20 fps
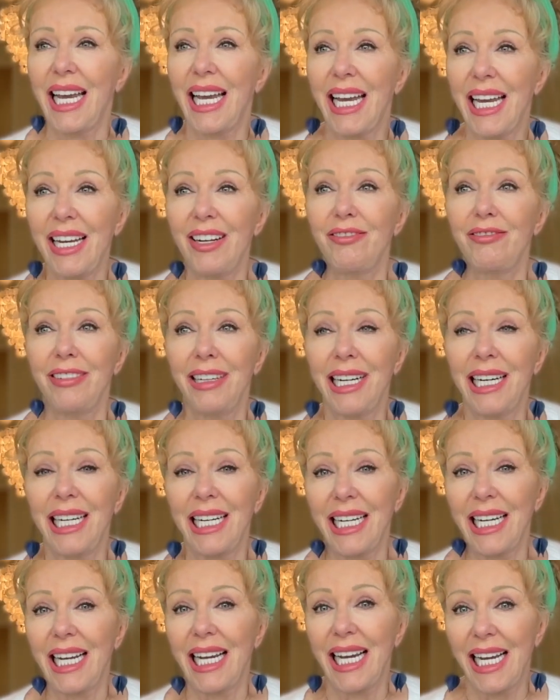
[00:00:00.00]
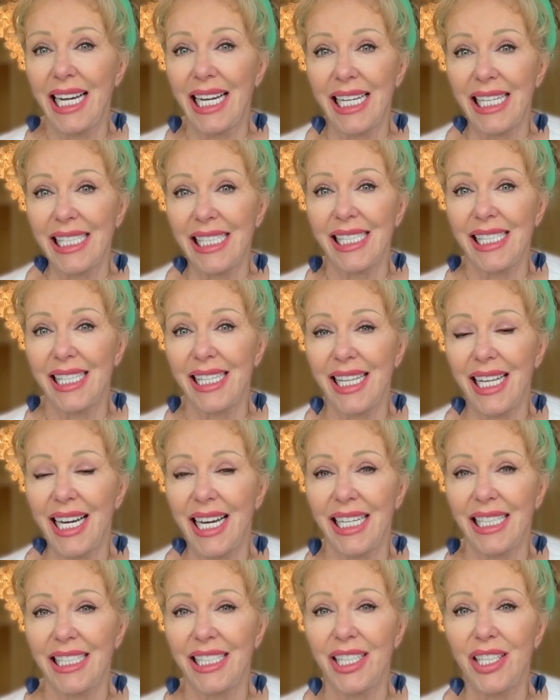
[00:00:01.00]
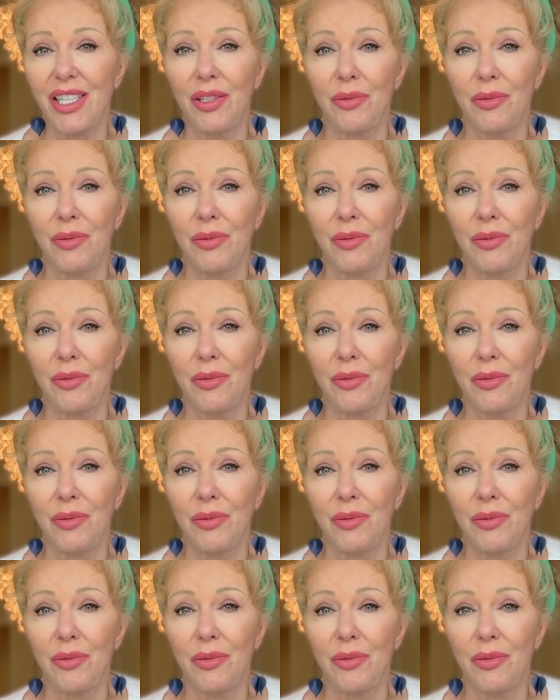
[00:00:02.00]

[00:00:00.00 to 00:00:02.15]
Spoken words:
It really is that